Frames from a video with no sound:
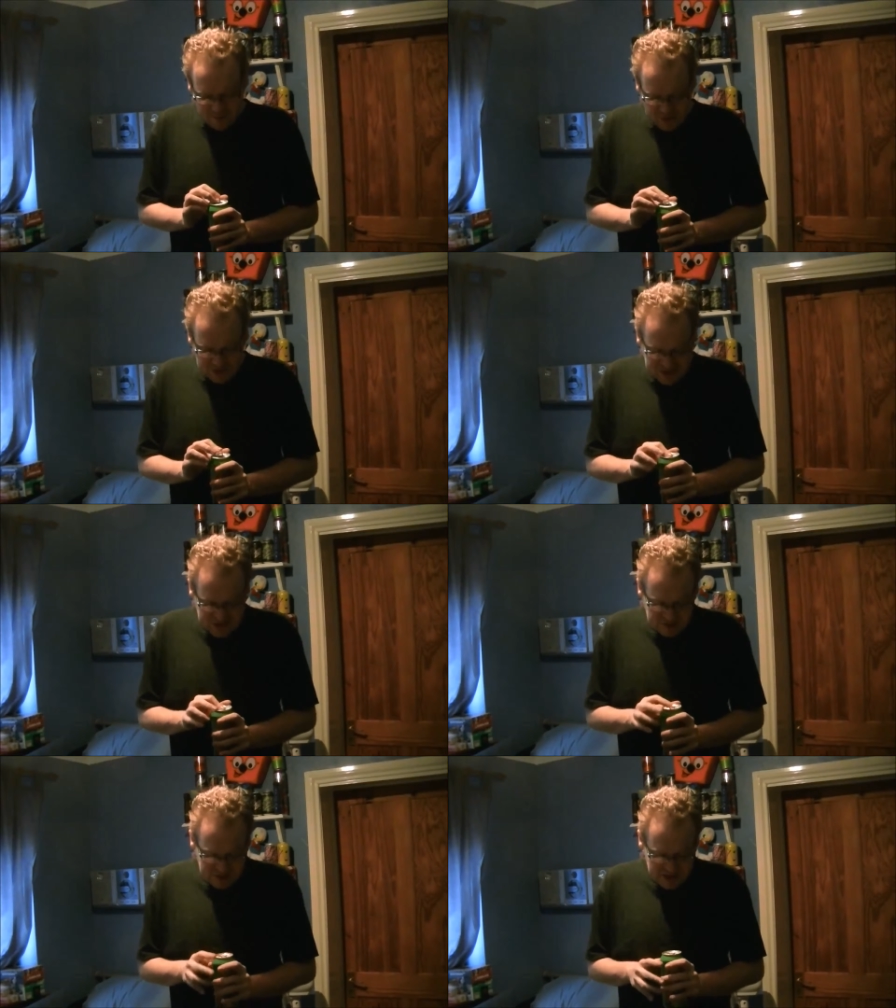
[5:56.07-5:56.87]
Because
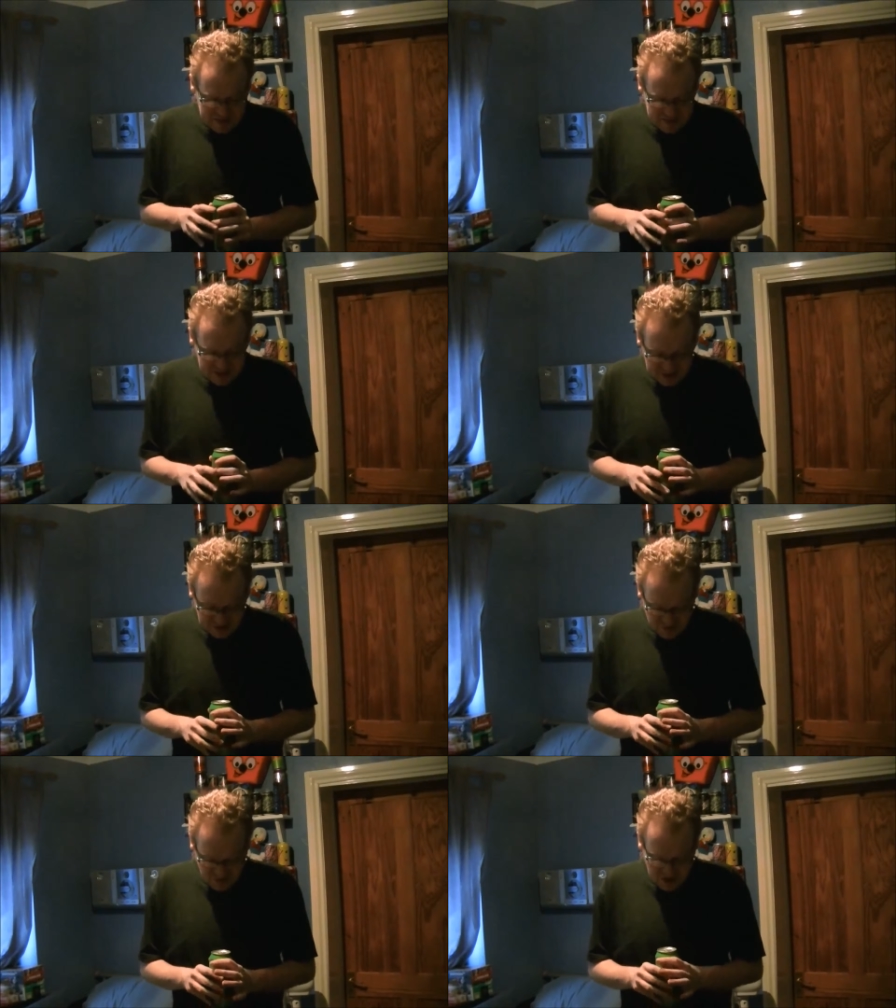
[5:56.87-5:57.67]
this was a limited
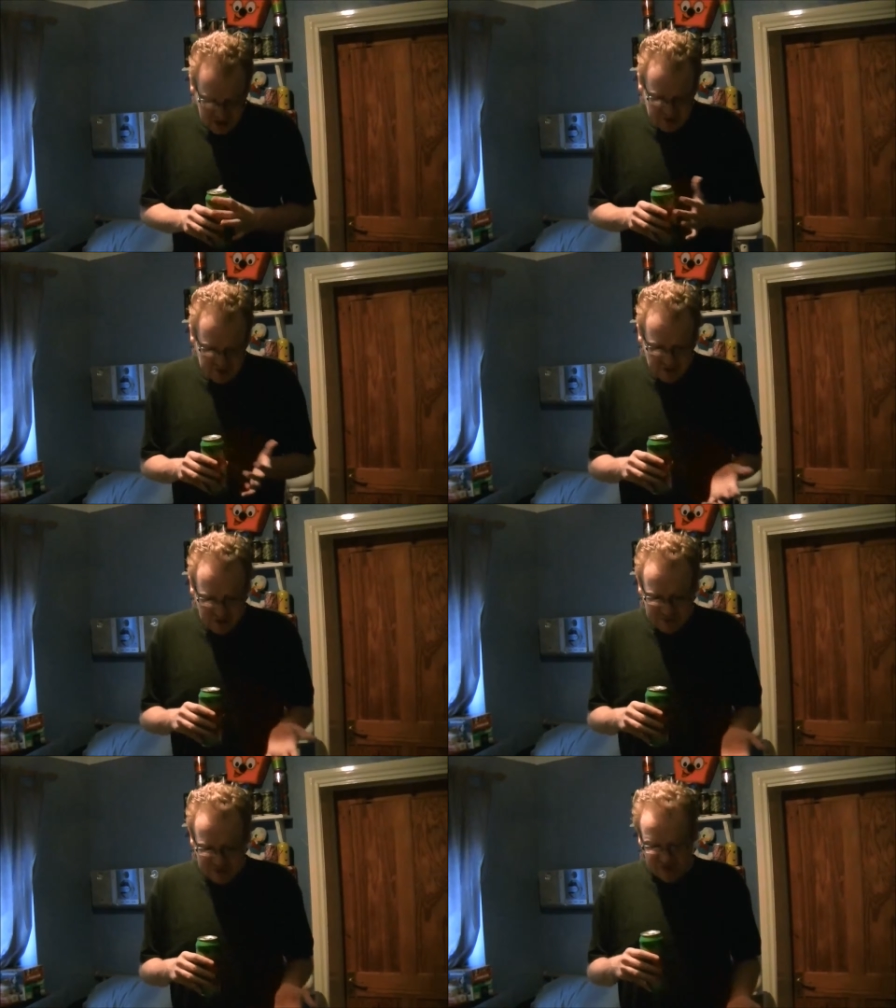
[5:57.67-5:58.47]
edition run, so
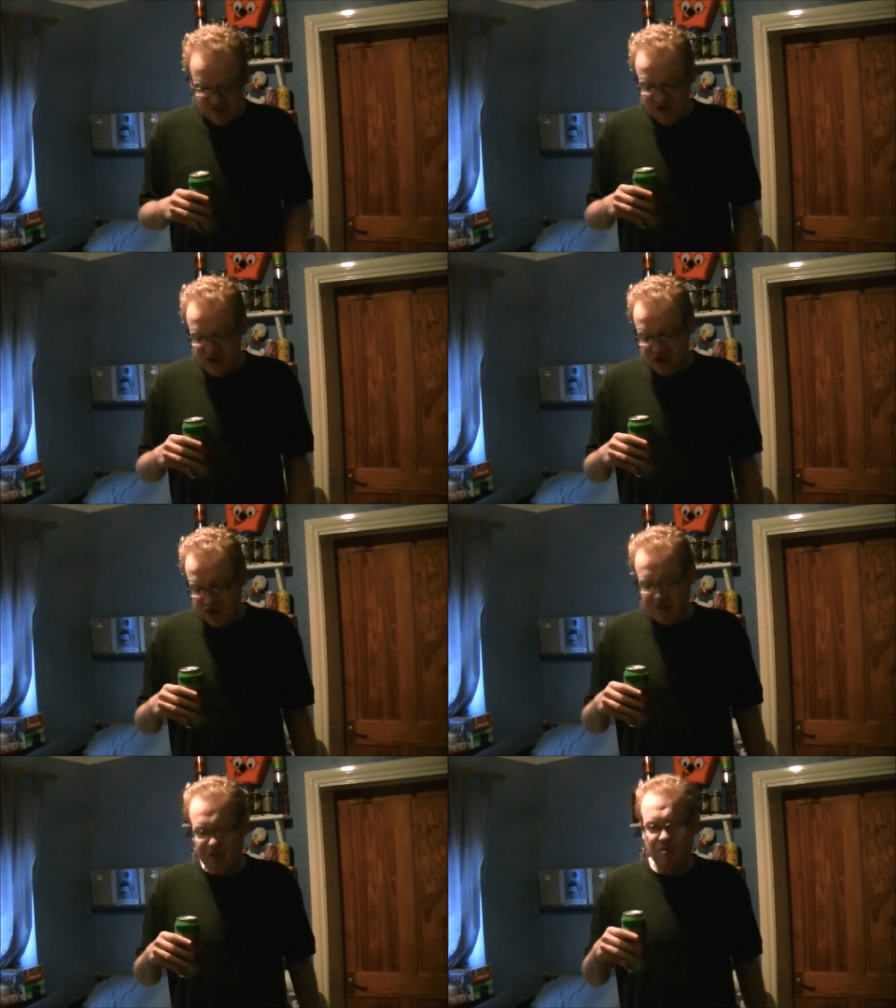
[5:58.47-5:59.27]
I'm just really
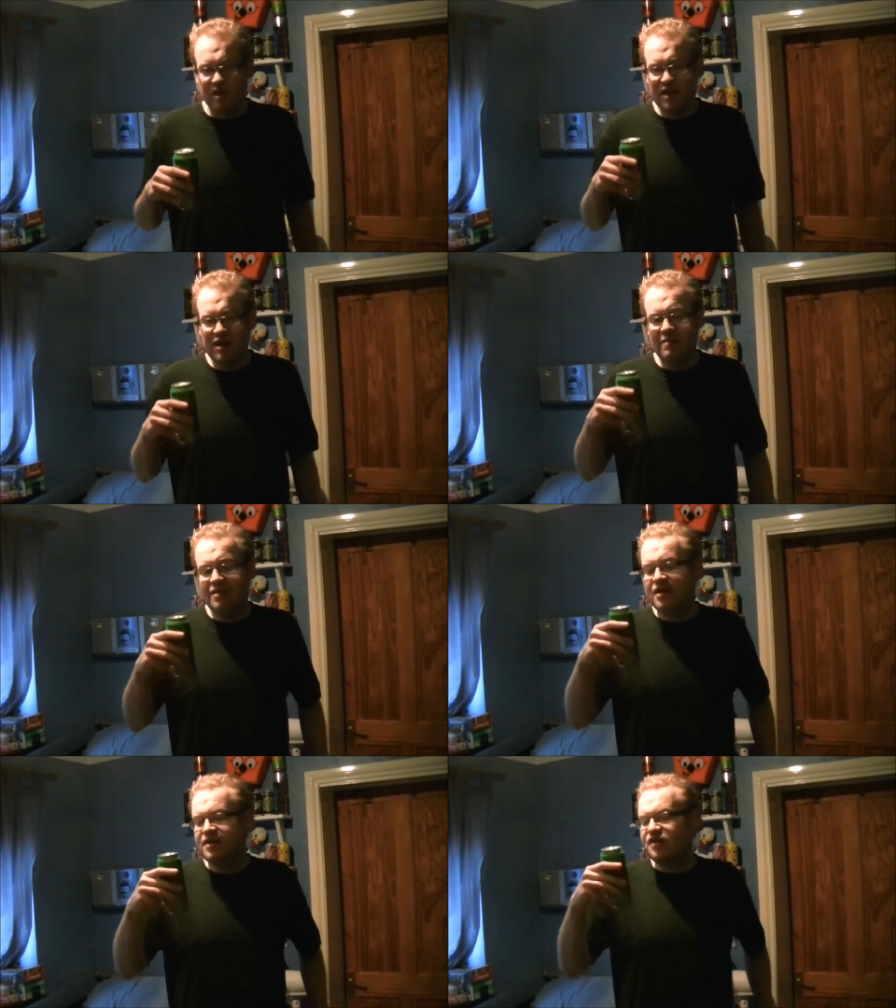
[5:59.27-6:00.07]
kidding. This was a
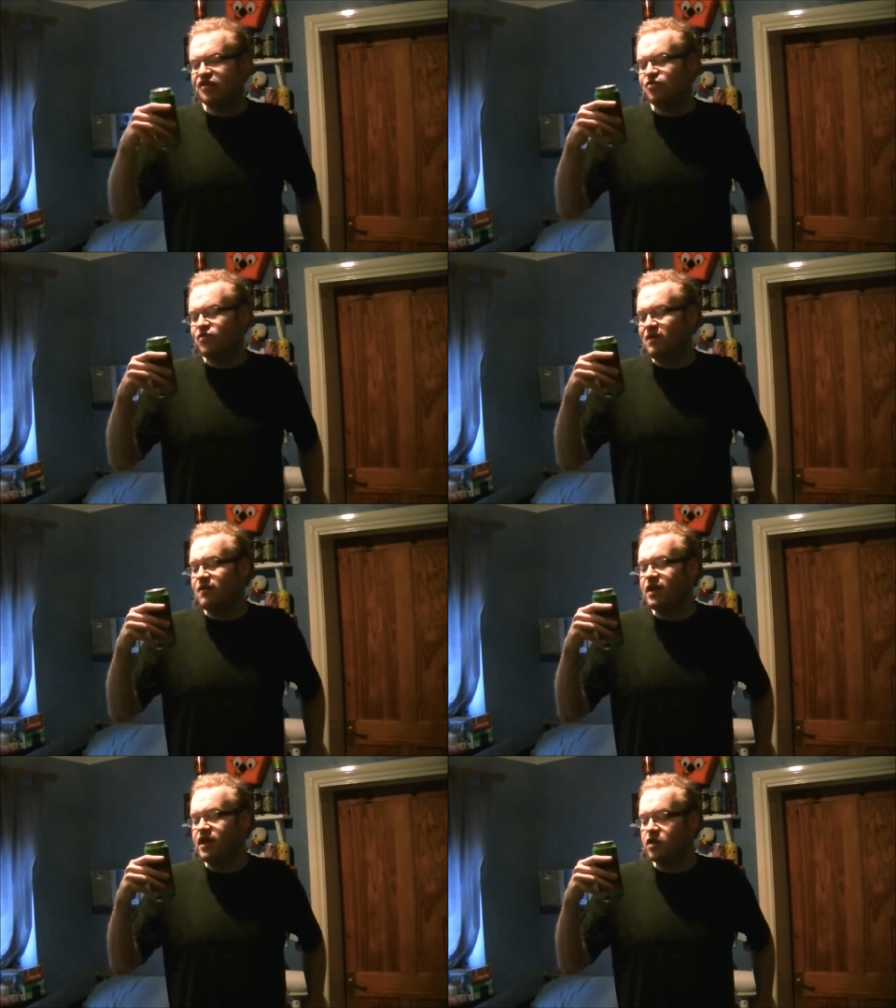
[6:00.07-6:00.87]
limited edition
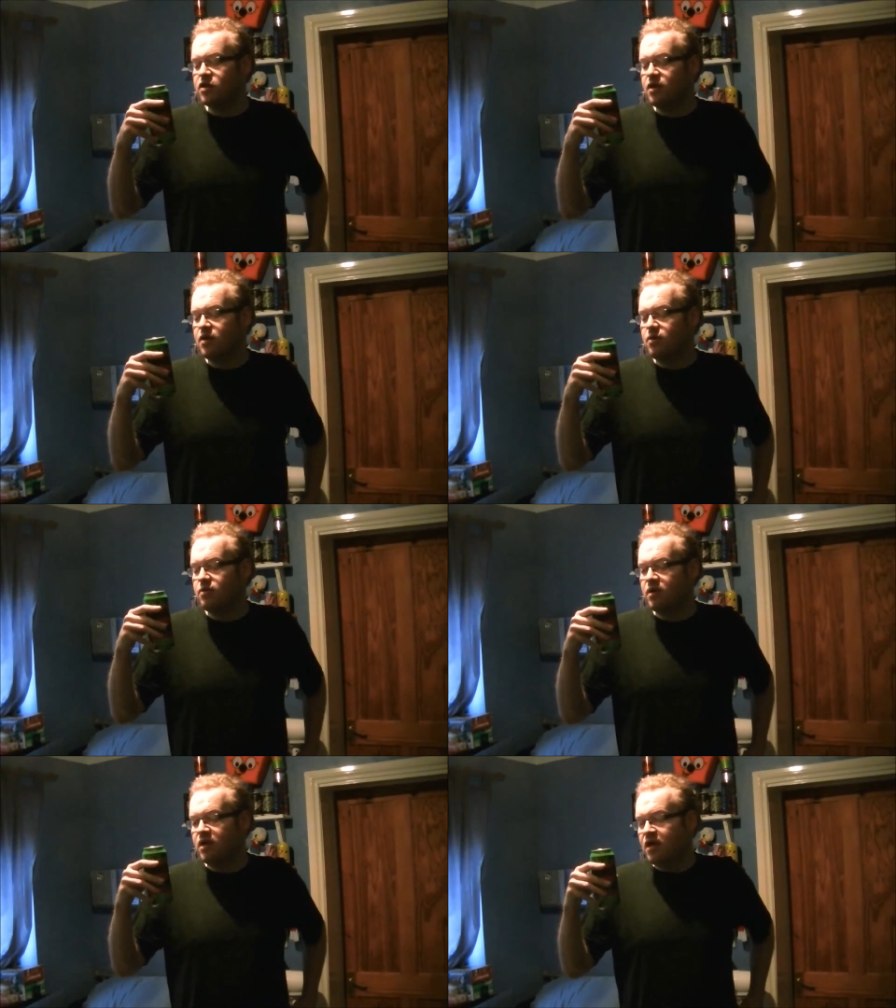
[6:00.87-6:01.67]
re-release, so
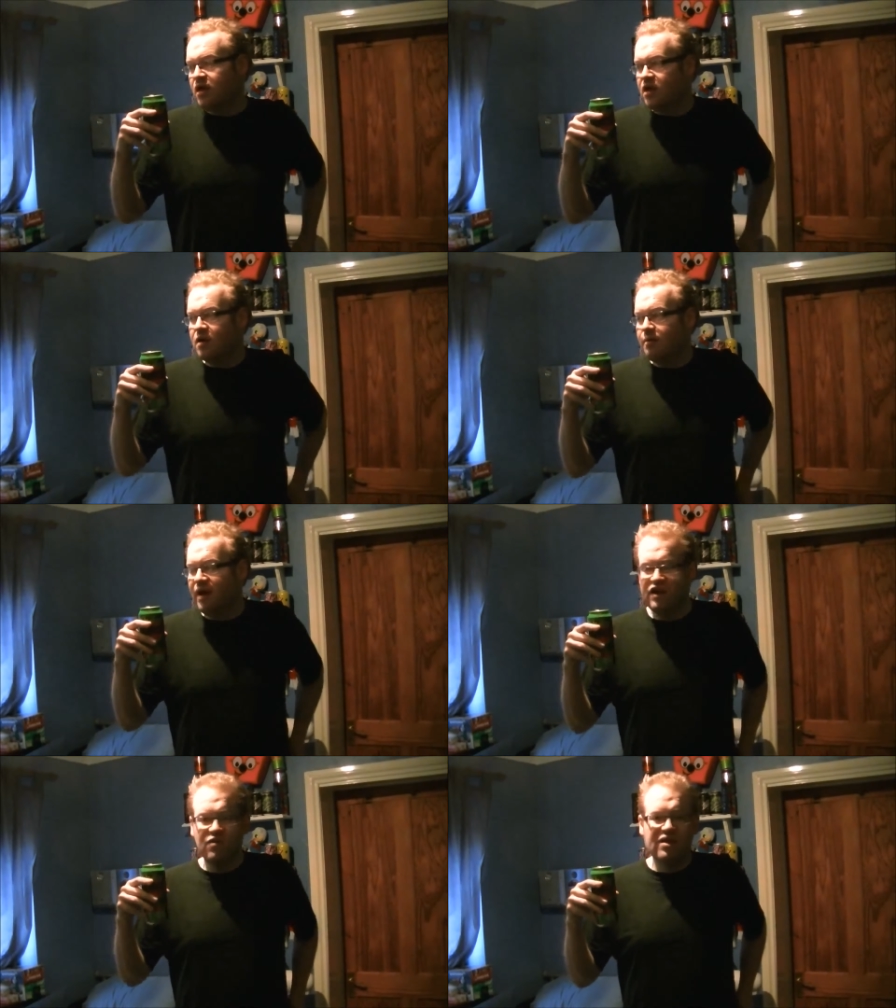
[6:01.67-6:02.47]

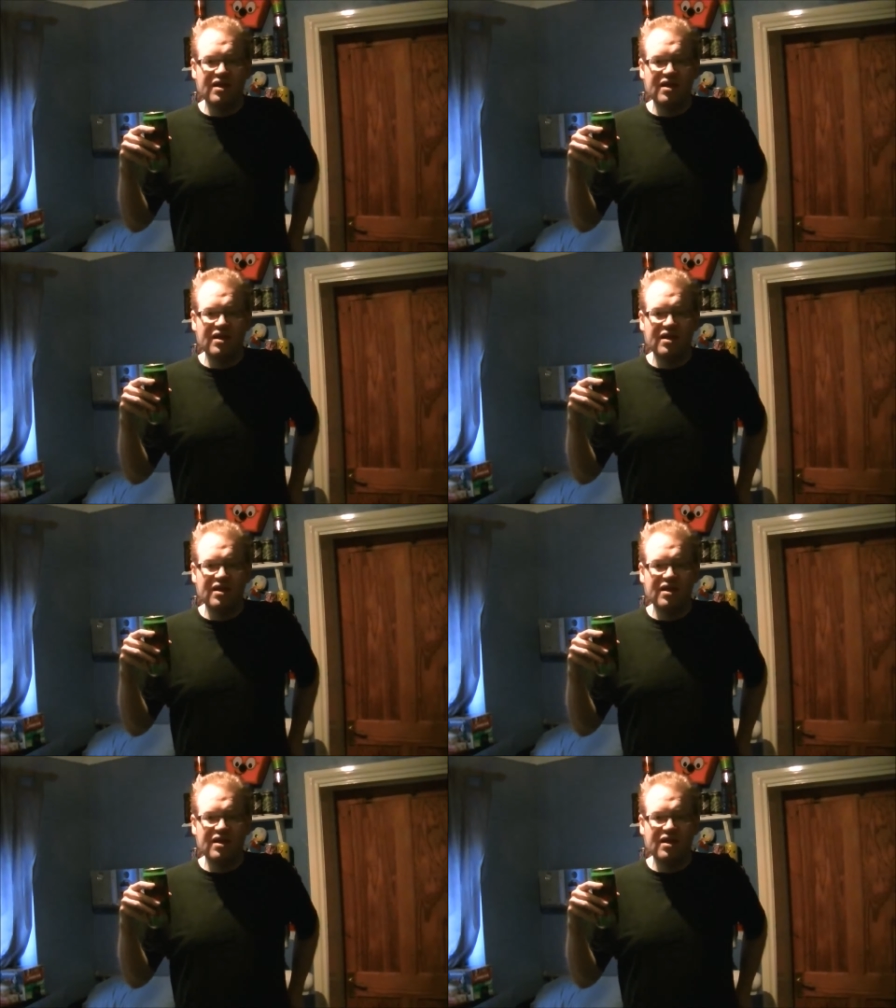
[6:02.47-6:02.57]
by doing